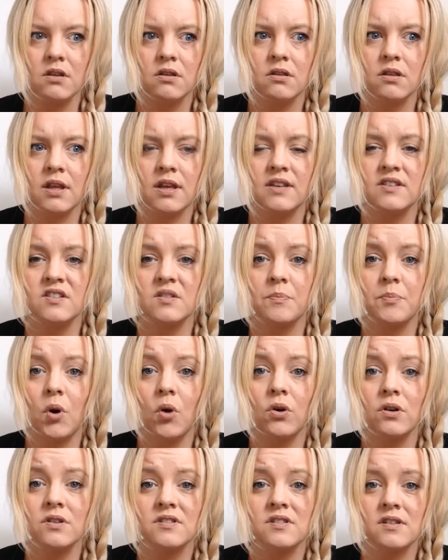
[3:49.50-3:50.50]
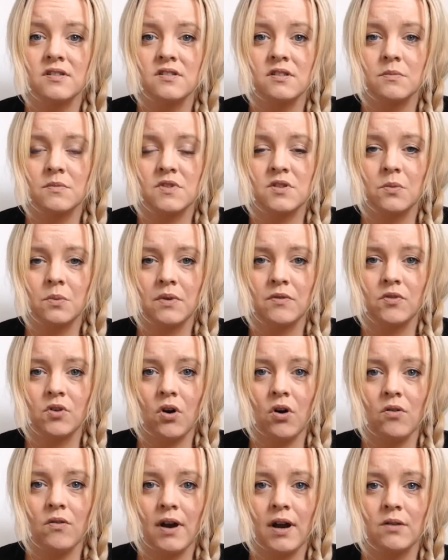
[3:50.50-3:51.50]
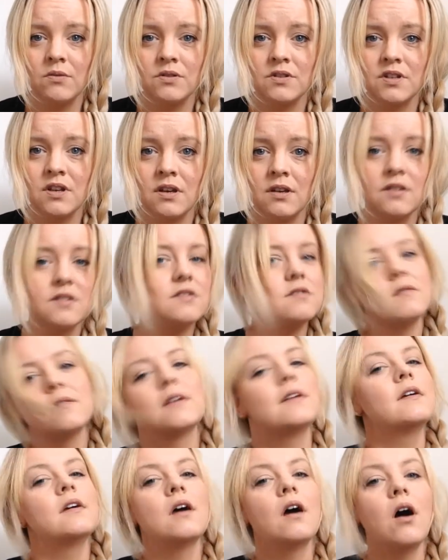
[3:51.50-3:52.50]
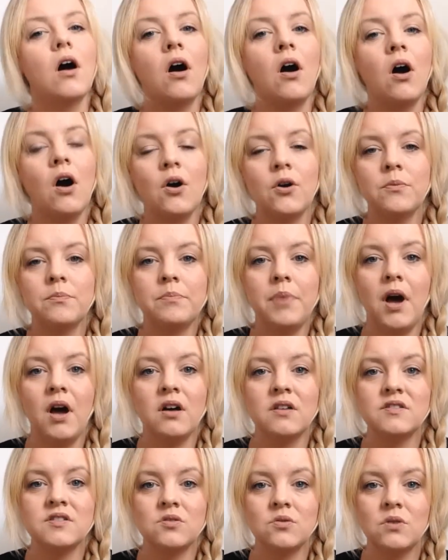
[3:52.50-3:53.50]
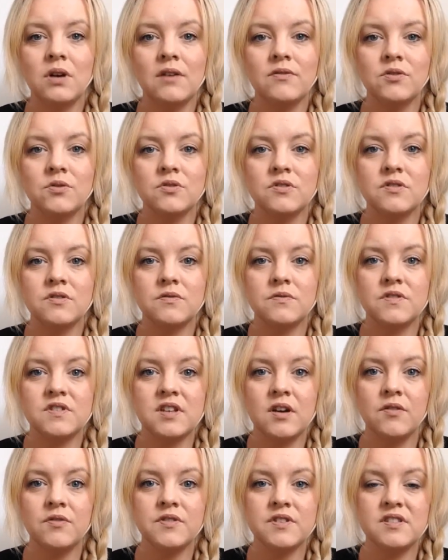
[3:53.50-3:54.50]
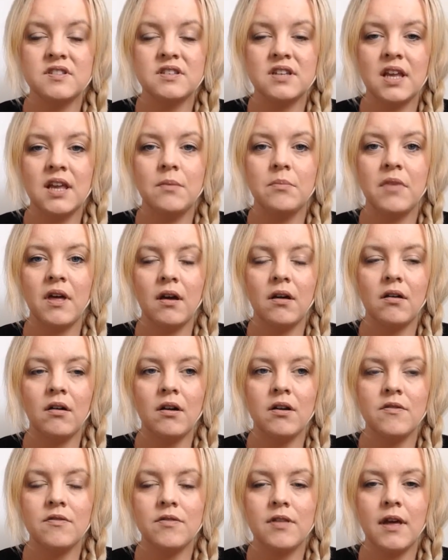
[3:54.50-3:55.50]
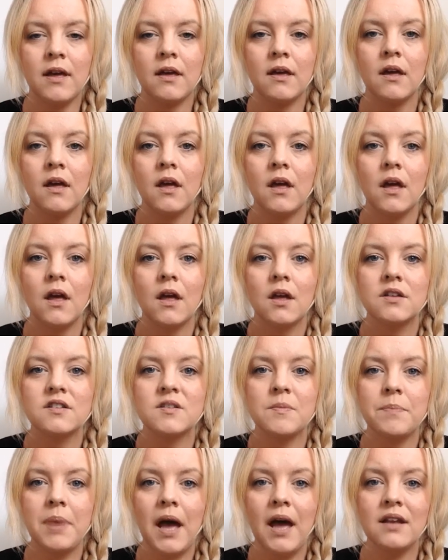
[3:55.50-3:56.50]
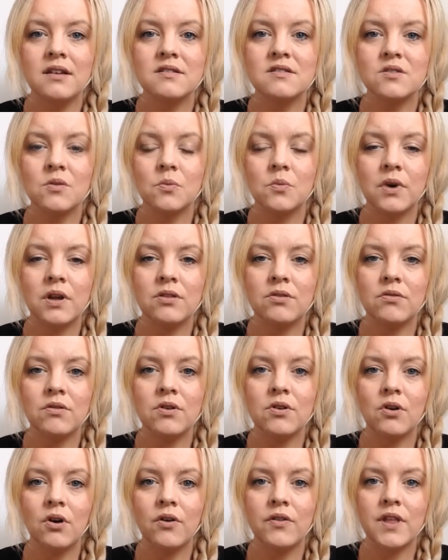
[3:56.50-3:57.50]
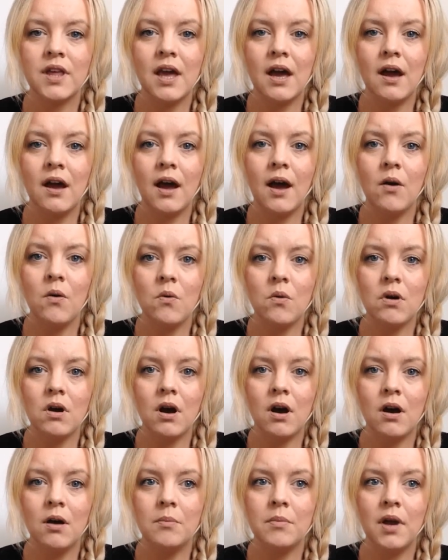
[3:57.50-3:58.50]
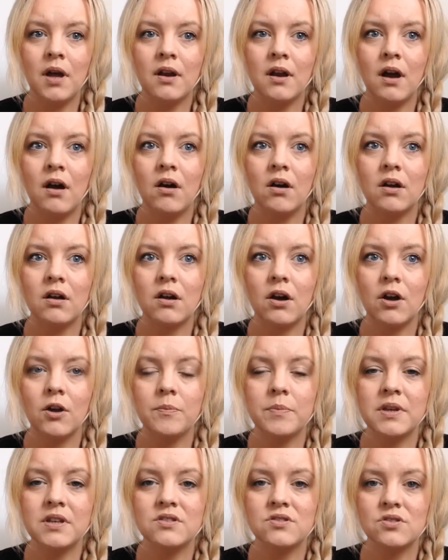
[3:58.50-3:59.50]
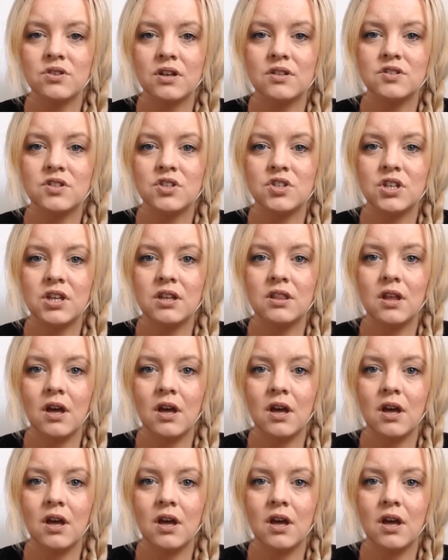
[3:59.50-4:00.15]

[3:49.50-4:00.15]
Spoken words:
the support systems that we've got around us, our own personal levels of self-esteem, that kind of thing, depends on whether or not the outcome and our coping strategy